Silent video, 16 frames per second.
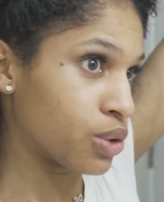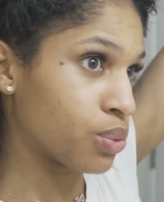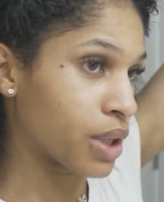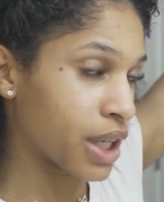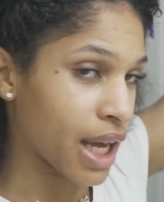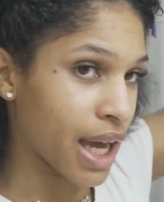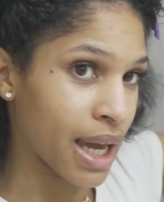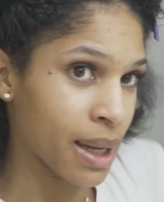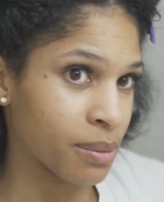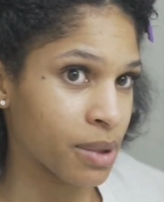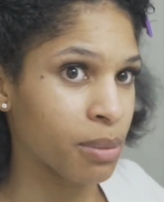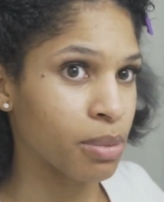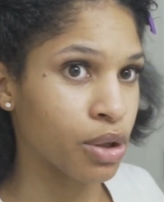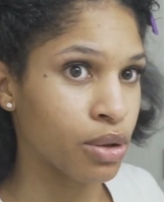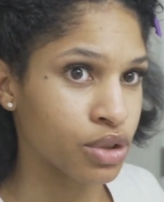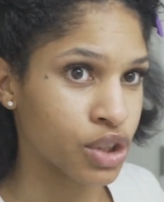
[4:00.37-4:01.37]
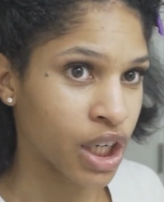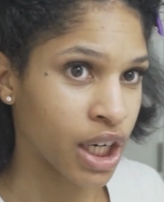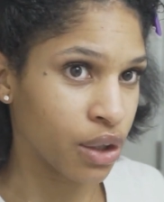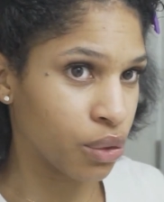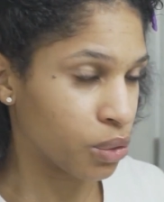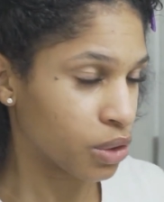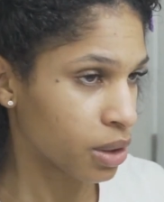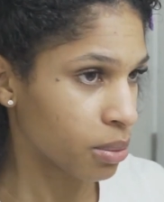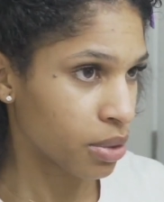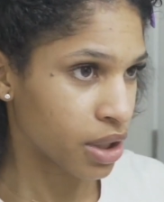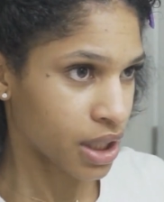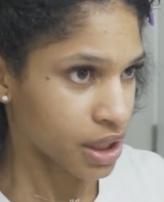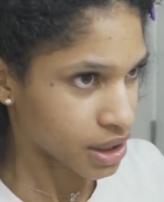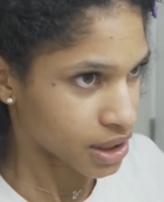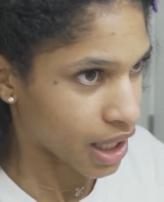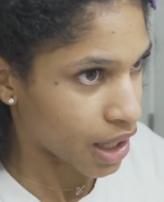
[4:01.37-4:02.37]
want to aim the blow dryer on the
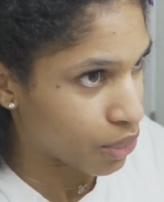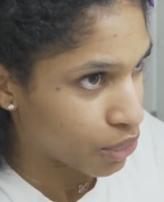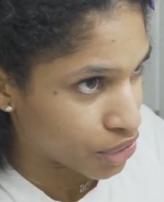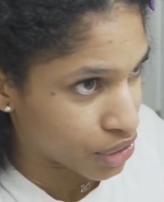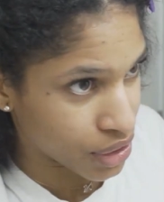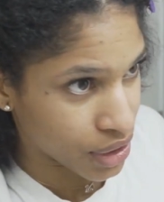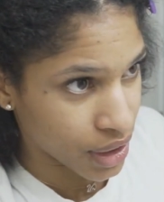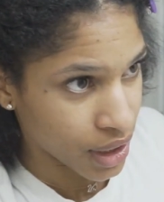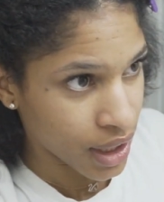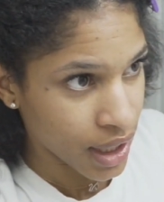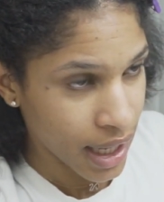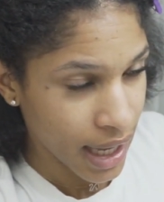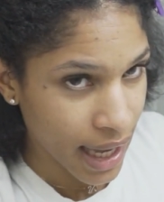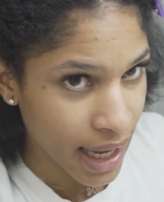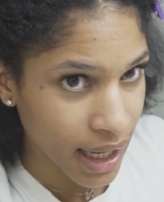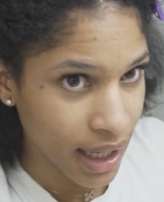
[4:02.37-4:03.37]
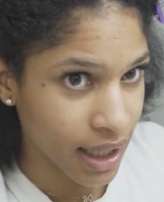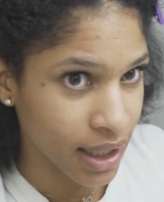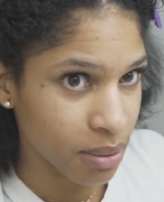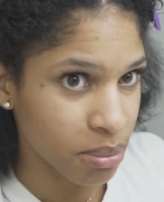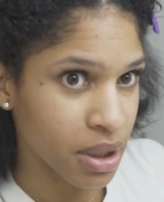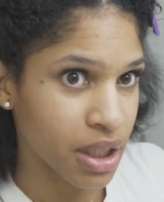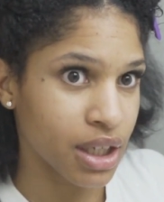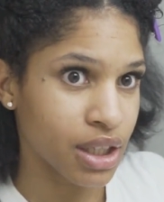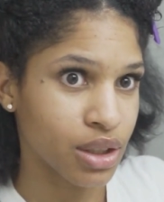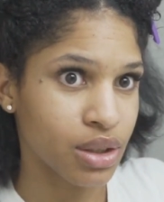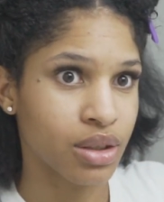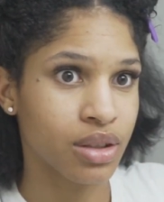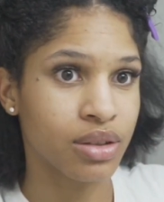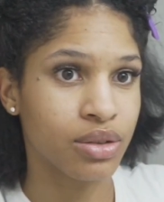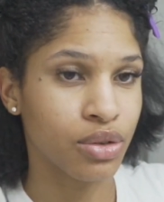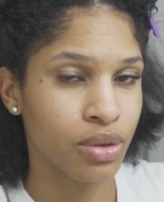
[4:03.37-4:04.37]
brush, not on your head,
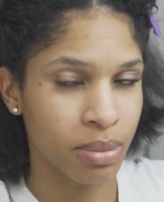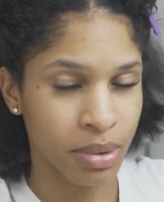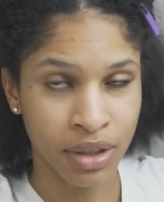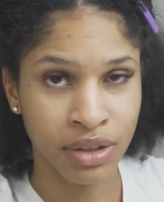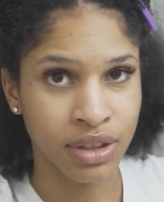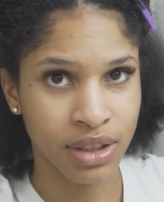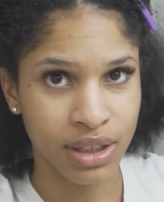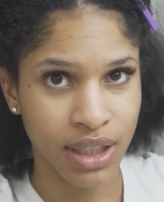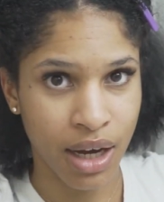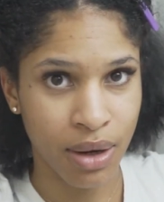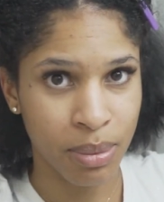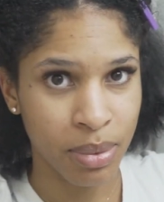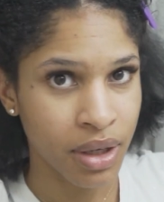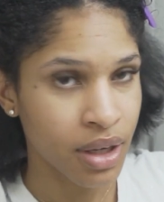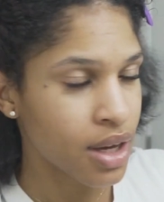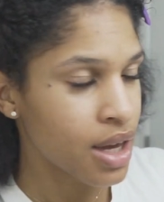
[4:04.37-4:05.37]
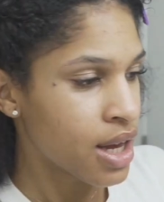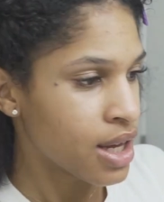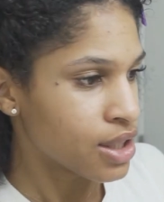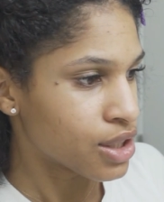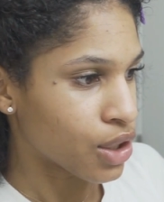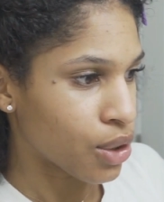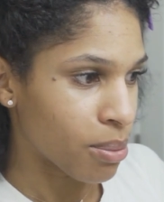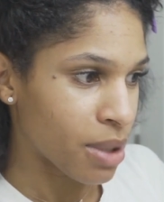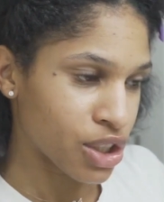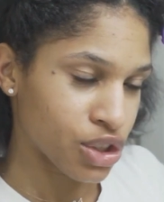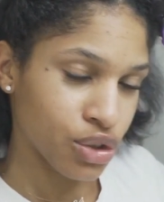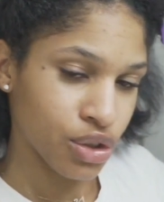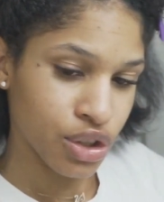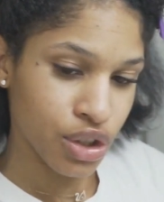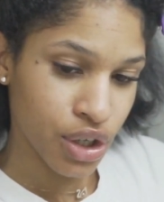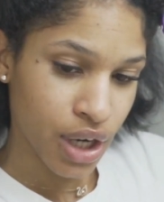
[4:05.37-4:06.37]
because you'll burn your scalp. So make
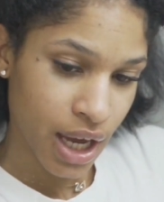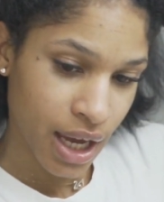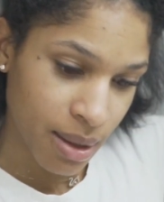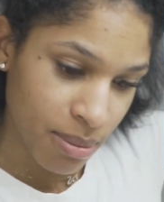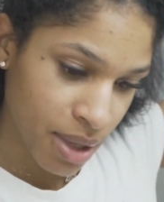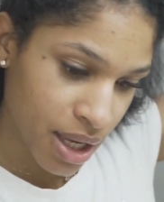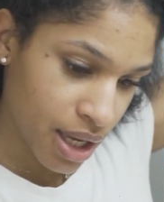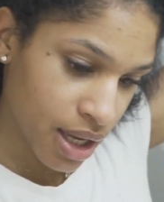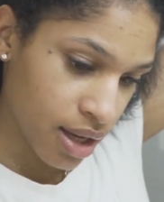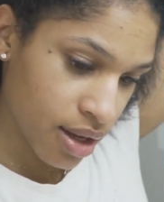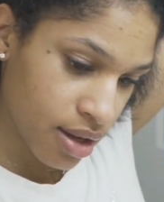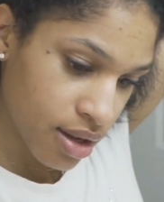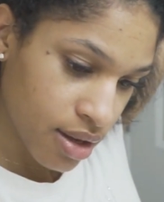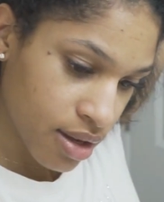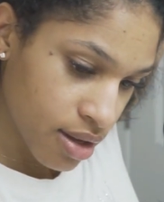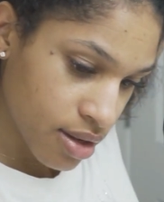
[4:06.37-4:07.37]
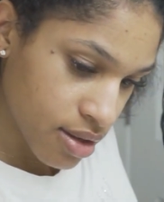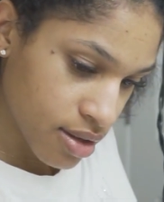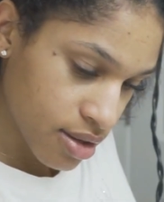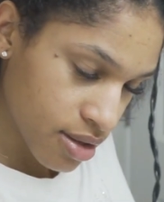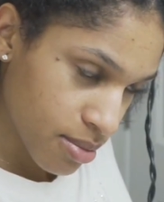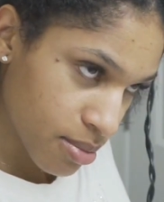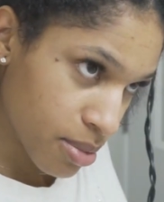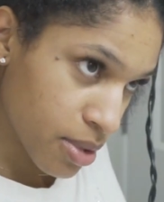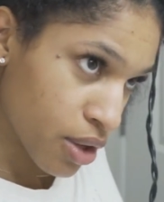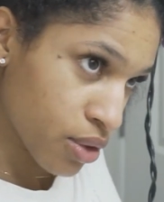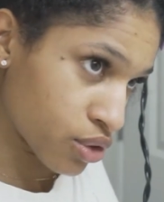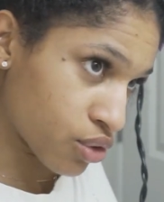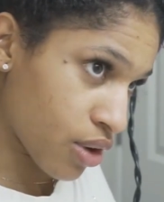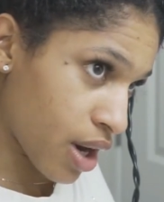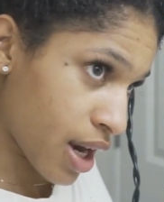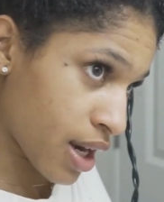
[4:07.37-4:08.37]
sure you're aiming blow
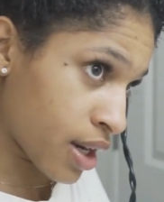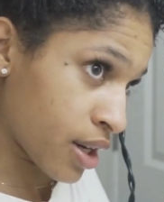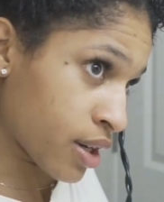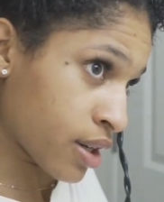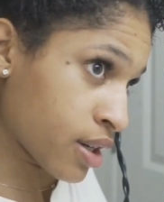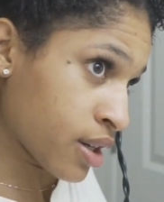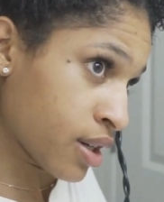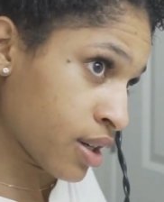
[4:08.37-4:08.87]
dryer